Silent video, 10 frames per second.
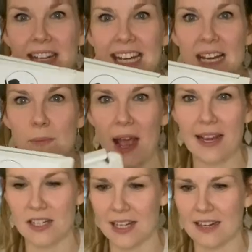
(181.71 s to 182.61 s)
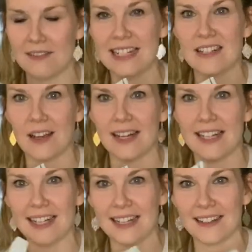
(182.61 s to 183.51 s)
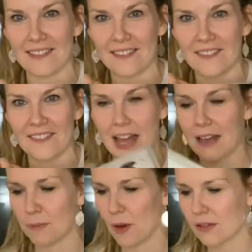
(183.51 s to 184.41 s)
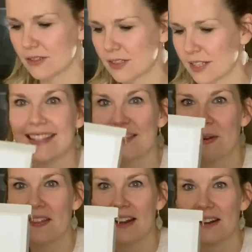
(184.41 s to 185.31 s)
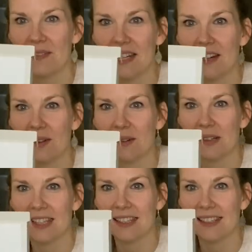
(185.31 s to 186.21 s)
neatly packaged in a really tiny little flat box with her lovely logo on it.